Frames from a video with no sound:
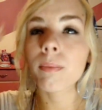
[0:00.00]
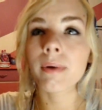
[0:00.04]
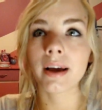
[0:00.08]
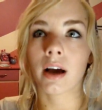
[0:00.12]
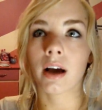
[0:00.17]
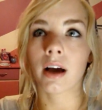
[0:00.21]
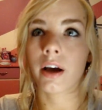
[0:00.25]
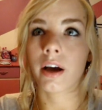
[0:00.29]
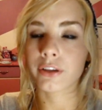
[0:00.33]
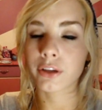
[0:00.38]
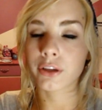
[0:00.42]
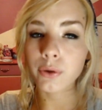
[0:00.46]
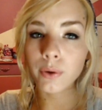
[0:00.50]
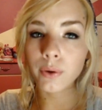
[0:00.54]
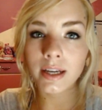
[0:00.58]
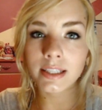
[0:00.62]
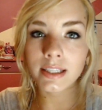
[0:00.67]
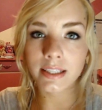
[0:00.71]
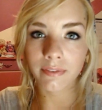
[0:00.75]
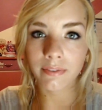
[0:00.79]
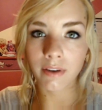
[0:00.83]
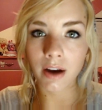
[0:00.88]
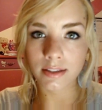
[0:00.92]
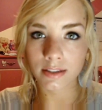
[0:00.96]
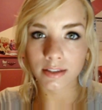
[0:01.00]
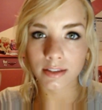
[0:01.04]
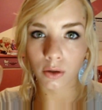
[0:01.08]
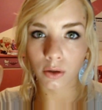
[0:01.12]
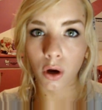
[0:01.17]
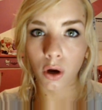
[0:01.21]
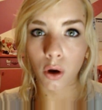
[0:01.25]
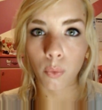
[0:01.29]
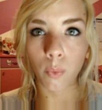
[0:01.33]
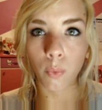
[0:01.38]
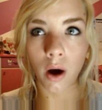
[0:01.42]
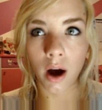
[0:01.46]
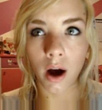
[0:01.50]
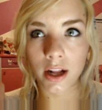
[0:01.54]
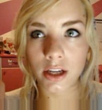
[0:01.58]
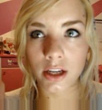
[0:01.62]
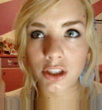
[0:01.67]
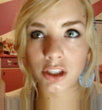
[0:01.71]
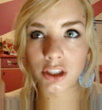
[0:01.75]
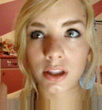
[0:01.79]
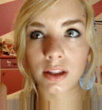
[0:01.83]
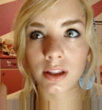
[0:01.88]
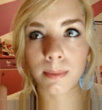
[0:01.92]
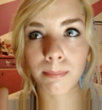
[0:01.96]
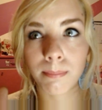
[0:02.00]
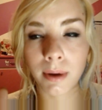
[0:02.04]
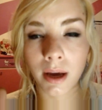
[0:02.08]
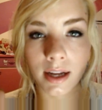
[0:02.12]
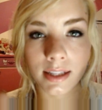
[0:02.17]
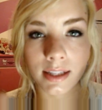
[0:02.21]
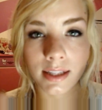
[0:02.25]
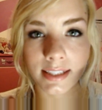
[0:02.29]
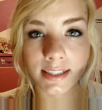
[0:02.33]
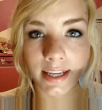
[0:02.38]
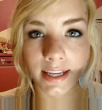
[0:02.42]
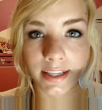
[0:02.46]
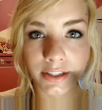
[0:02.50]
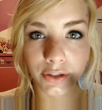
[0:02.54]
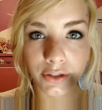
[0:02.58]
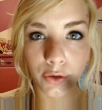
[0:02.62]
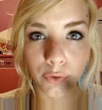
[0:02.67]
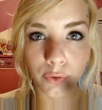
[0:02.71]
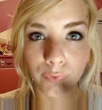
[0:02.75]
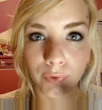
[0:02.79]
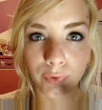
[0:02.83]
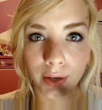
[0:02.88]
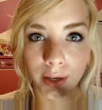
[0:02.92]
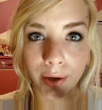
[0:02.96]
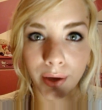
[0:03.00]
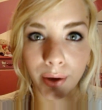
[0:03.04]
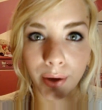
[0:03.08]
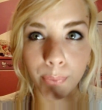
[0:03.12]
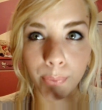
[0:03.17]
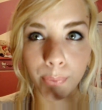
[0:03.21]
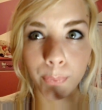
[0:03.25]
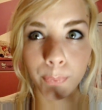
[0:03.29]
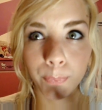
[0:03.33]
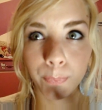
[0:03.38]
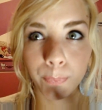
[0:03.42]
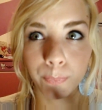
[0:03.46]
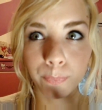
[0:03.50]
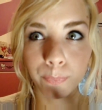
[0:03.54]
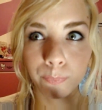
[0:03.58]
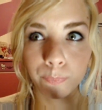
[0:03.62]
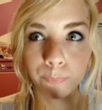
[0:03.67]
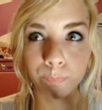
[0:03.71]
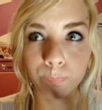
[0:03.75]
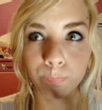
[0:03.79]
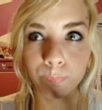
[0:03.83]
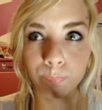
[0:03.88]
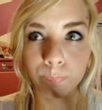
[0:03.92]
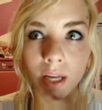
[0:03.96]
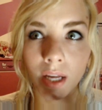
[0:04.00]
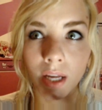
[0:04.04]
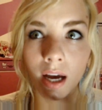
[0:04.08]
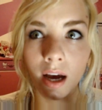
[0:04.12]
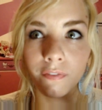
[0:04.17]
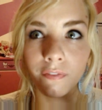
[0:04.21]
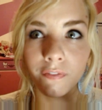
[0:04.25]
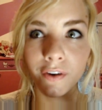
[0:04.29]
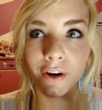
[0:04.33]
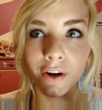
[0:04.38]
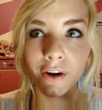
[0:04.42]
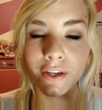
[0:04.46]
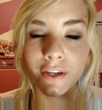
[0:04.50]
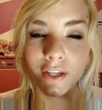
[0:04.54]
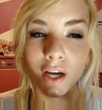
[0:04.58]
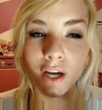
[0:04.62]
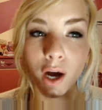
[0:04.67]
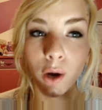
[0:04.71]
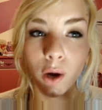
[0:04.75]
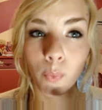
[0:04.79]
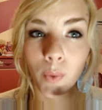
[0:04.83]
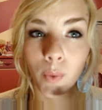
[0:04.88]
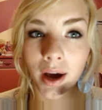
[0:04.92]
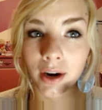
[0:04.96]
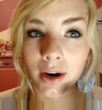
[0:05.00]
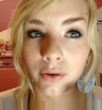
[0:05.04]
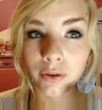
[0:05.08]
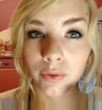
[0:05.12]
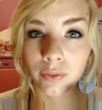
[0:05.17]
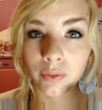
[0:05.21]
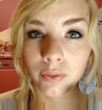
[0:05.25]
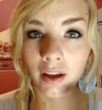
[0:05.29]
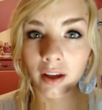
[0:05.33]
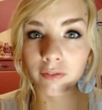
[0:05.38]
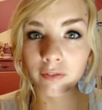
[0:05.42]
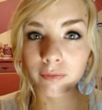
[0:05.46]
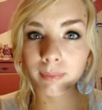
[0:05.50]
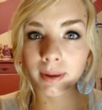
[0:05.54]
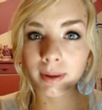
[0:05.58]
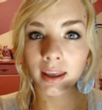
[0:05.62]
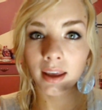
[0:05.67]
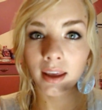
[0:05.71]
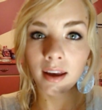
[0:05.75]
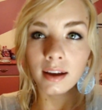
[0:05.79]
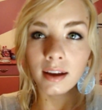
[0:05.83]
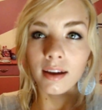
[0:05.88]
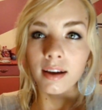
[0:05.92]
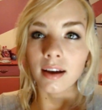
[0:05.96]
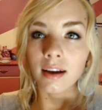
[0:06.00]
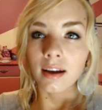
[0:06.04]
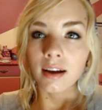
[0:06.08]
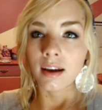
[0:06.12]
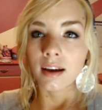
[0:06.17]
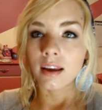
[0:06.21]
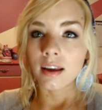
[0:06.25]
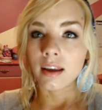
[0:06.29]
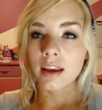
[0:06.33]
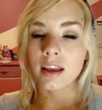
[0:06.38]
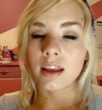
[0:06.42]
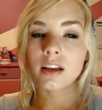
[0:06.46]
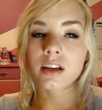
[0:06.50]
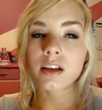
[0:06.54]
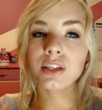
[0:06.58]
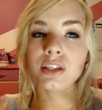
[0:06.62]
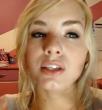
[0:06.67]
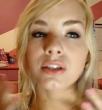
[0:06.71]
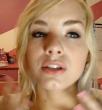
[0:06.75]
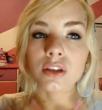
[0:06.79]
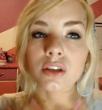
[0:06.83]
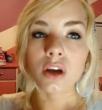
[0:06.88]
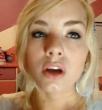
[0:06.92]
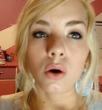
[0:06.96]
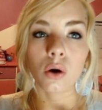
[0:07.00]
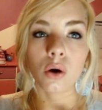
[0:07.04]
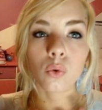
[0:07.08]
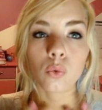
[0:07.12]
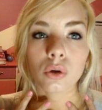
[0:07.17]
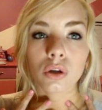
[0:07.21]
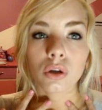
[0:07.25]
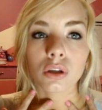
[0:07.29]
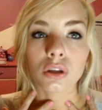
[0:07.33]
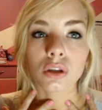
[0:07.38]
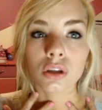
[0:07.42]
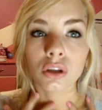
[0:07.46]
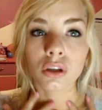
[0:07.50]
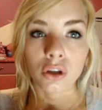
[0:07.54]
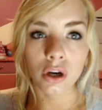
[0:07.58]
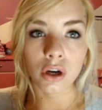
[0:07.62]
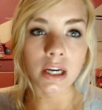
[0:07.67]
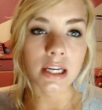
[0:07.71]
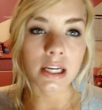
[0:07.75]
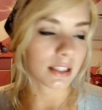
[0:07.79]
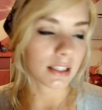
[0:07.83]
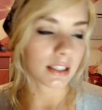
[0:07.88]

my god, you guys have got to go watch Beyonce's new video for her song Why Don't You Love Me. It is so good.